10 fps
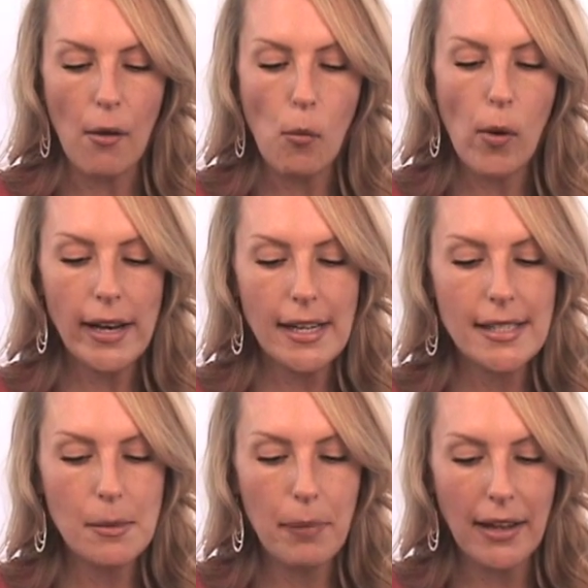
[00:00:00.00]
What is
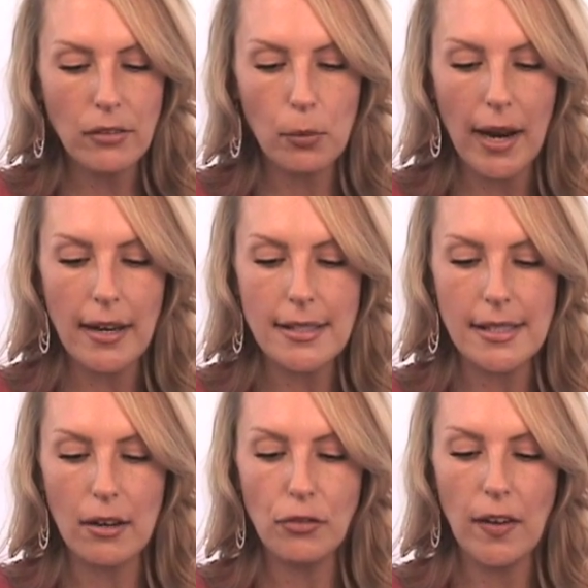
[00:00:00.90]
the best way to
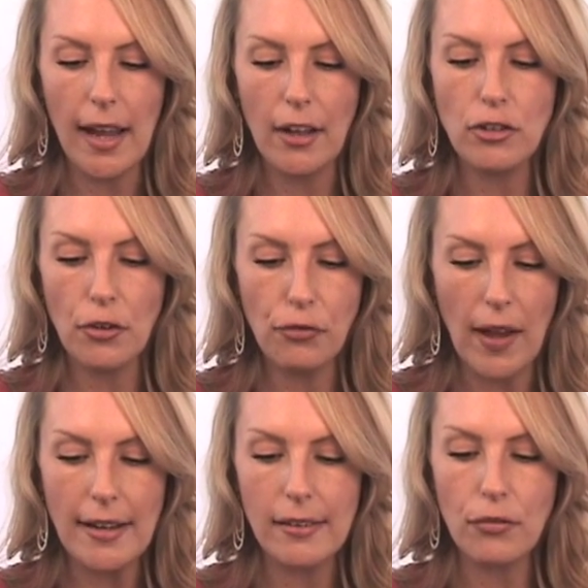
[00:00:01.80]
self-tan your
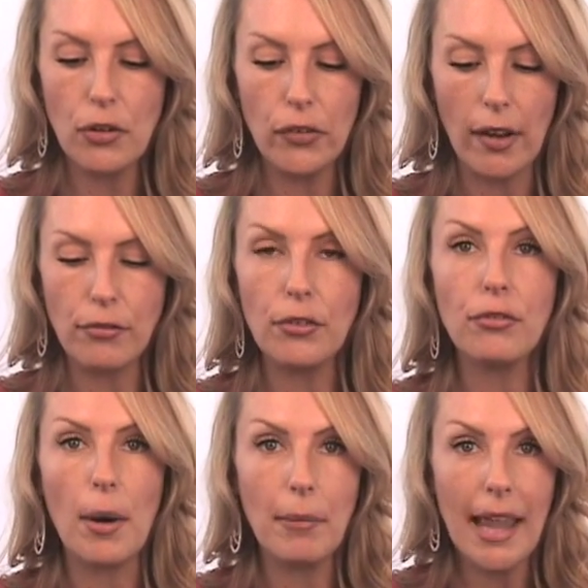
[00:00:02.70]
face if you suffer
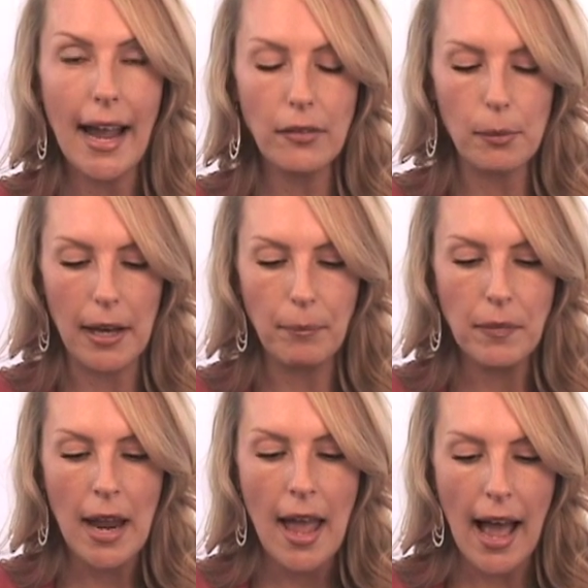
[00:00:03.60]
from melasma?
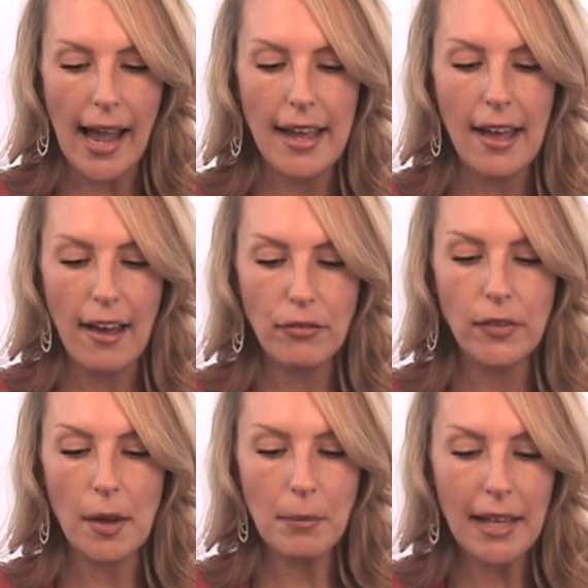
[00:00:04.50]
I have
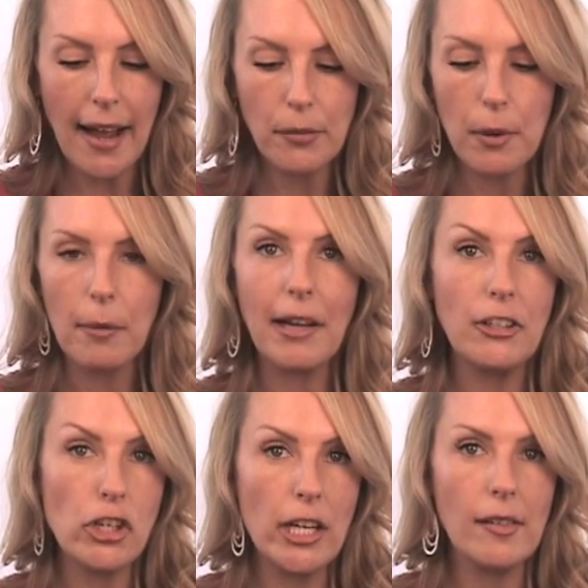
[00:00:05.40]
some melasma on my
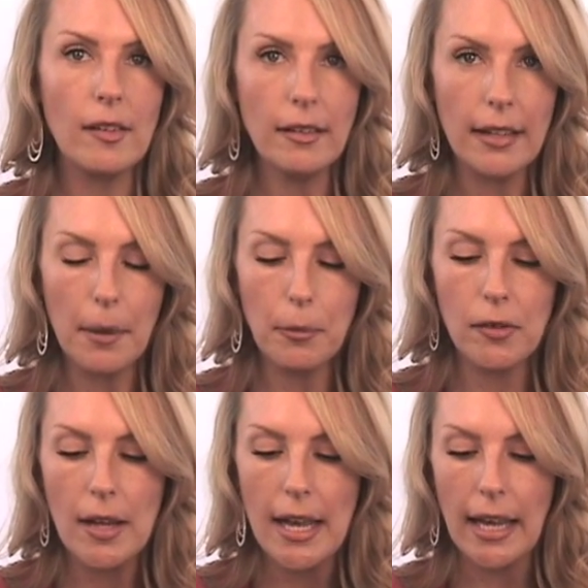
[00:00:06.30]
cheeks and
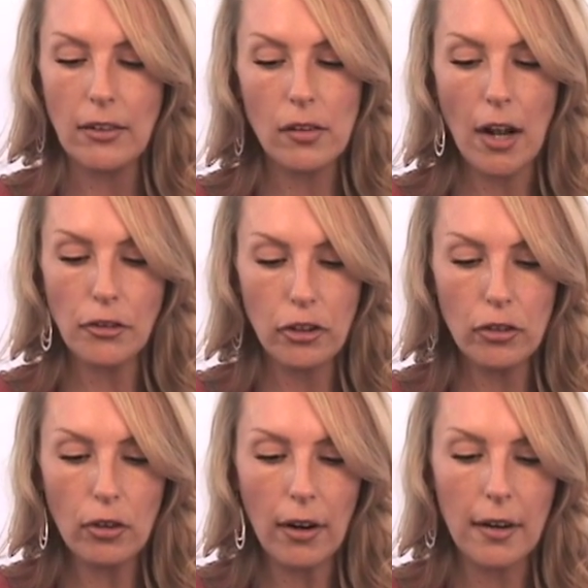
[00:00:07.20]
lips. It's not too
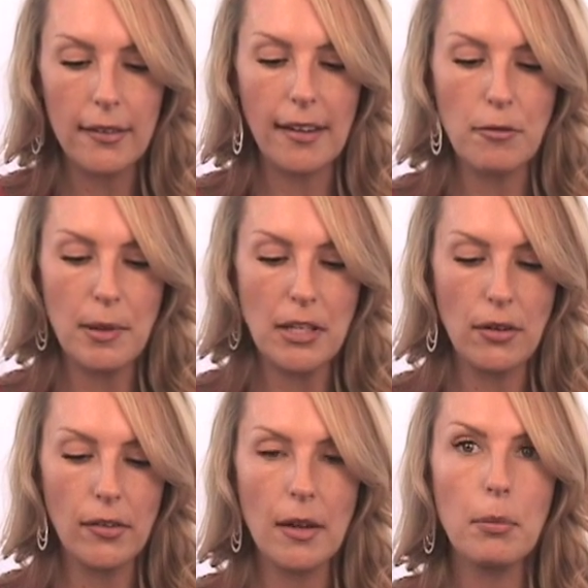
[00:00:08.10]
dark as I've been
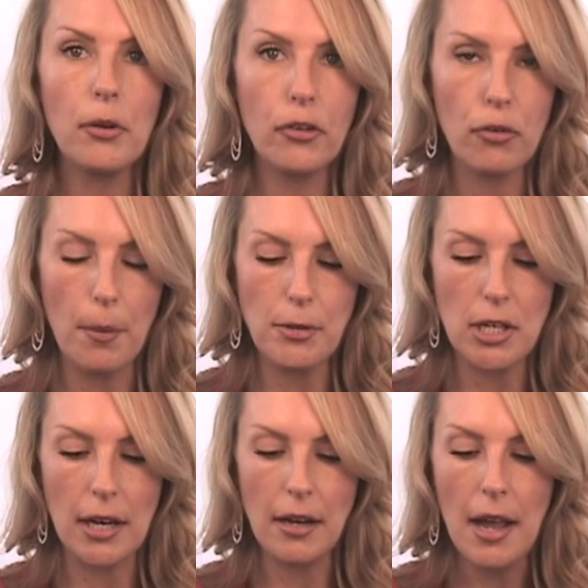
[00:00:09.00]
using a
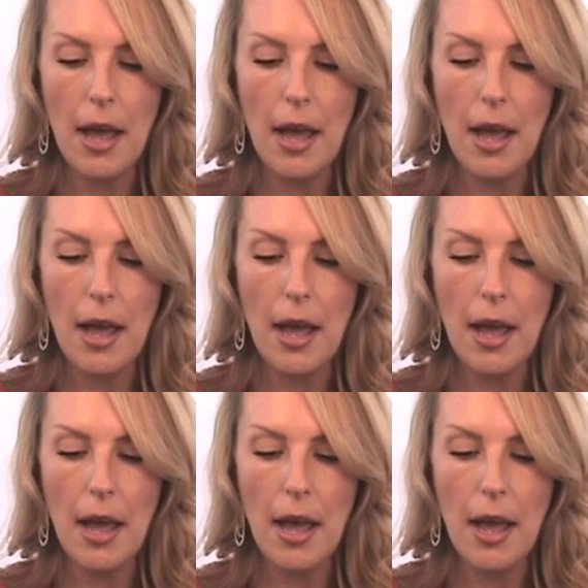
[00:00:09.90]
prescription,